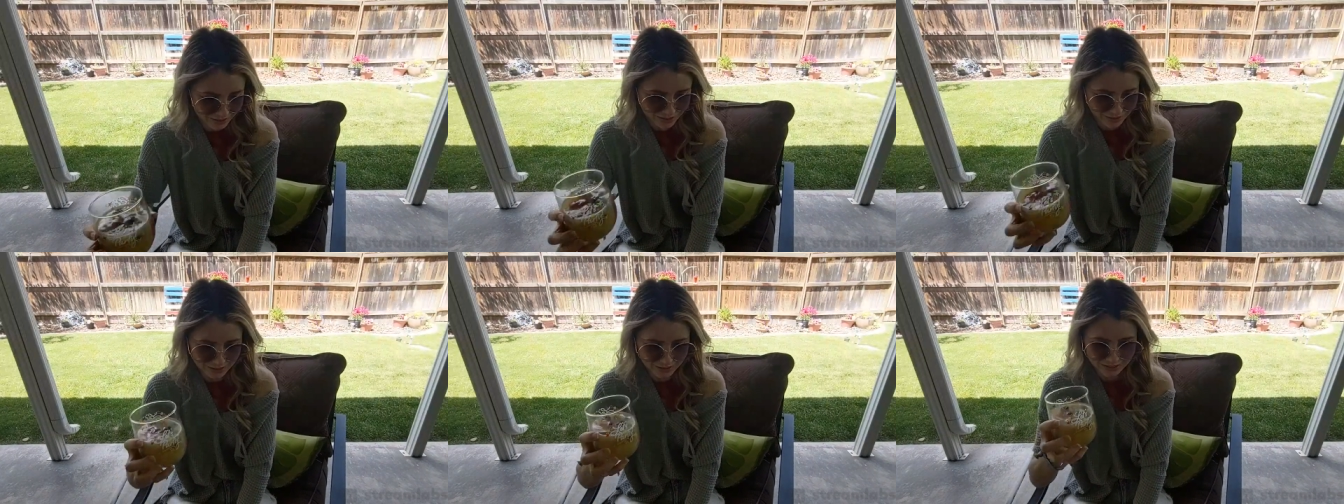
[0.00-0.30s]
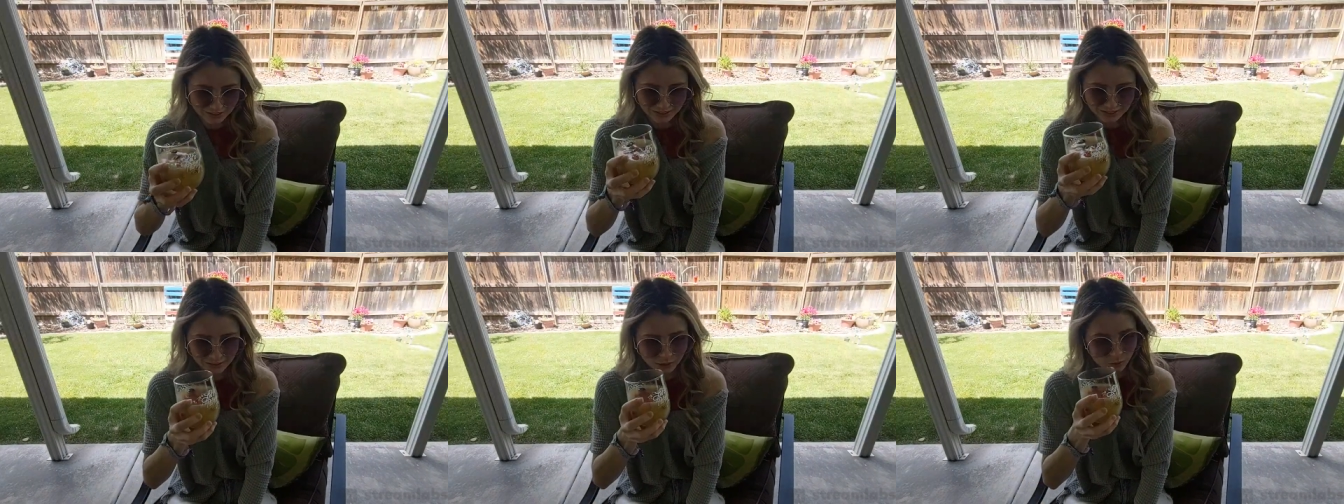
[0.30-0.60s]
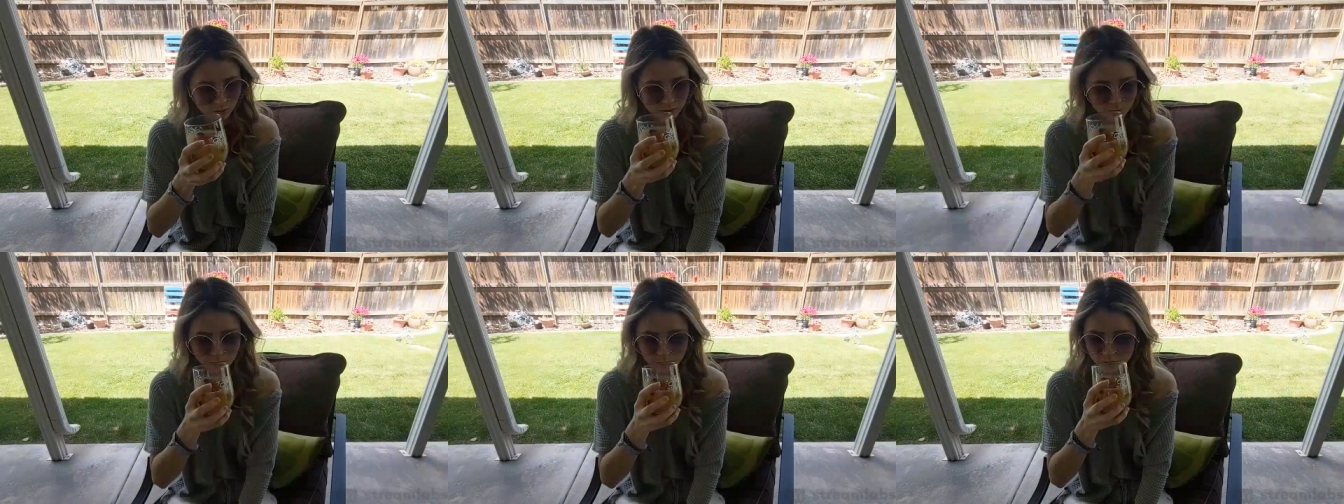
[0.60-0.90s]
here.
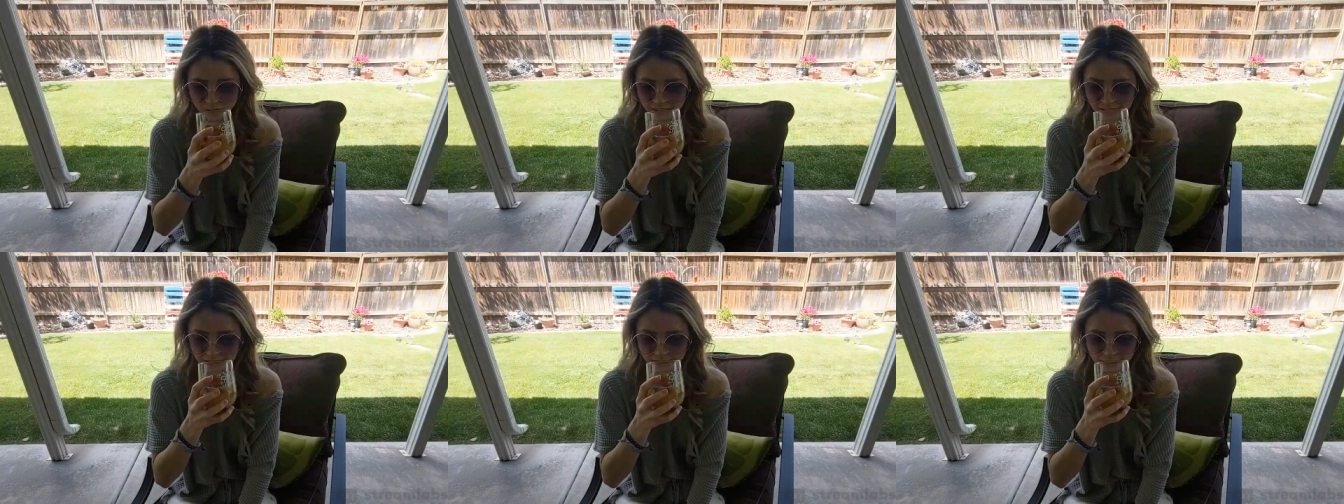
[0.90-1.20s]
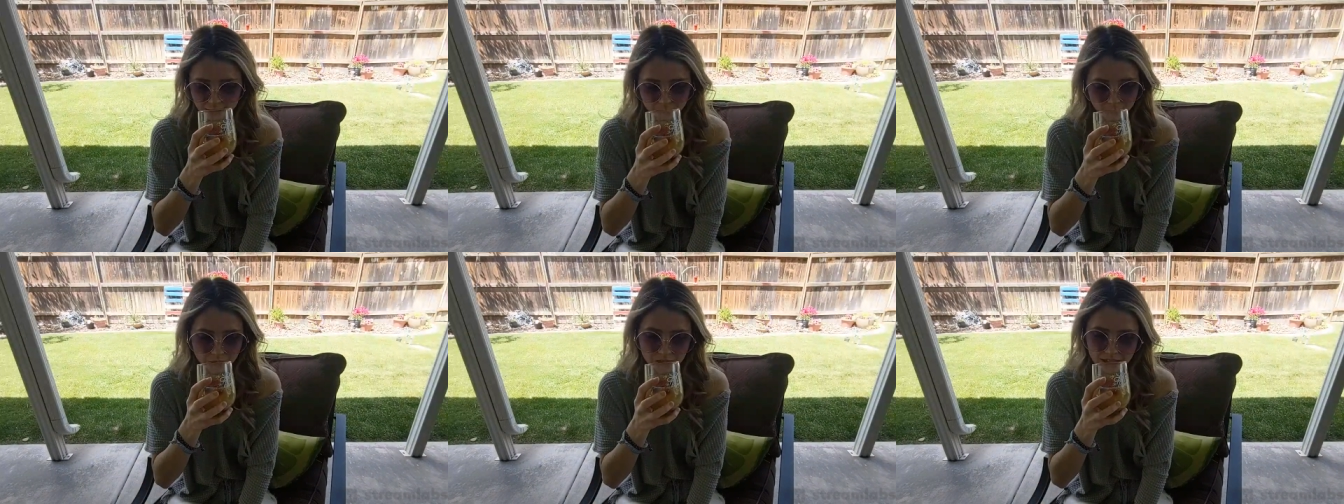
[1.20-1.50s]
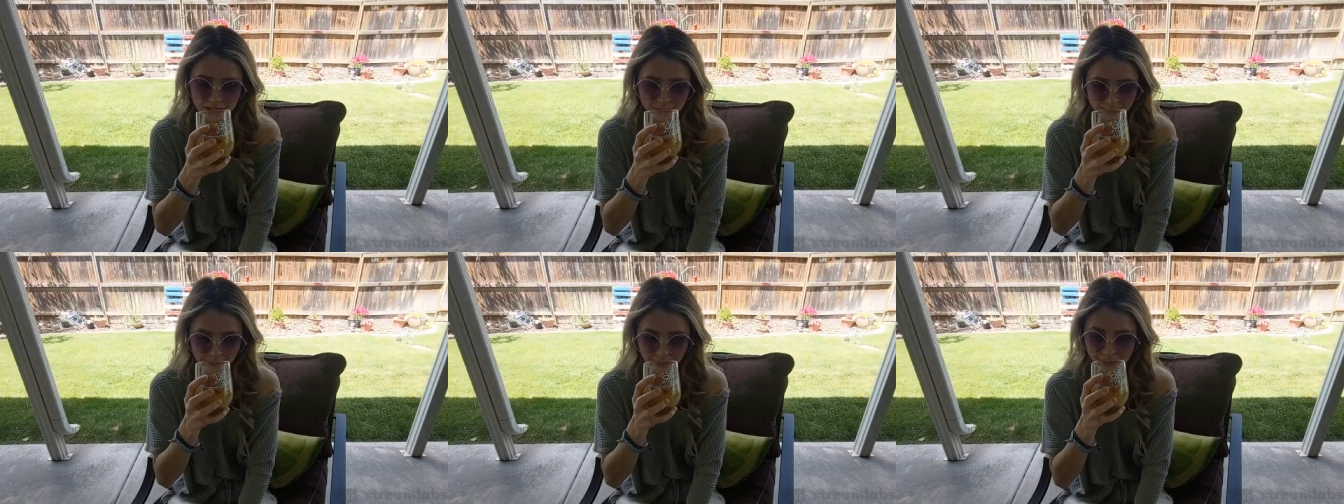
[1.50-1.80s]
No smoking.
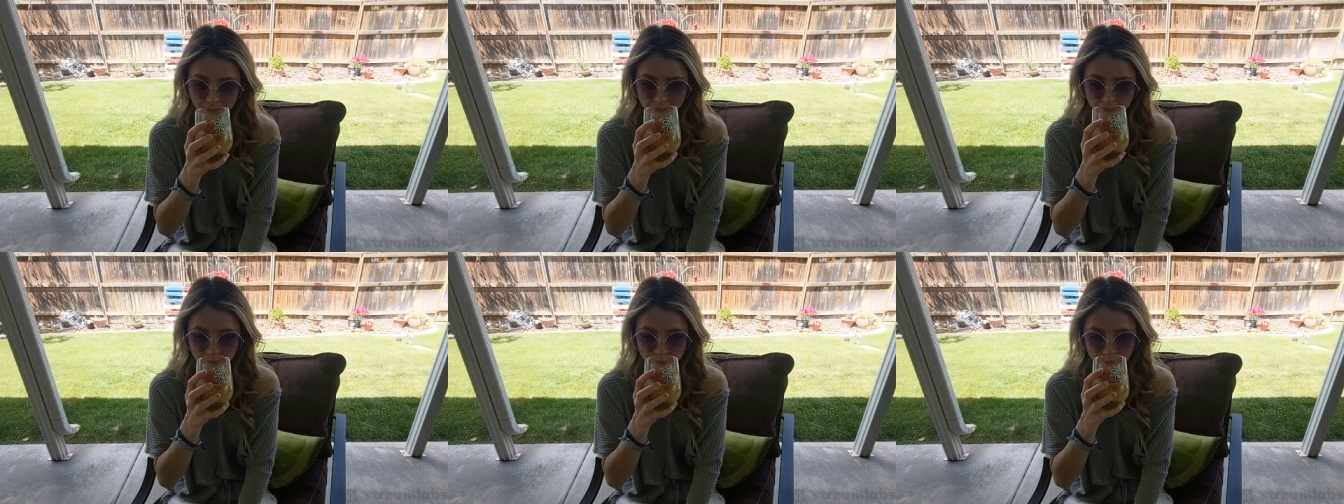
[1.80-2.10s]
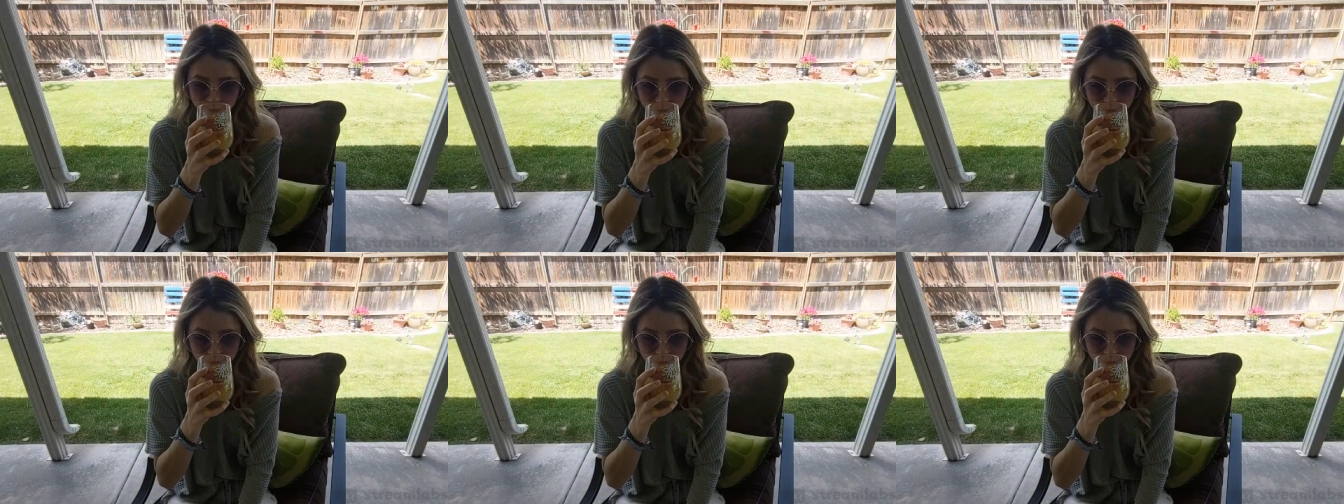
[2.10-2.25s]
Smoking's bad.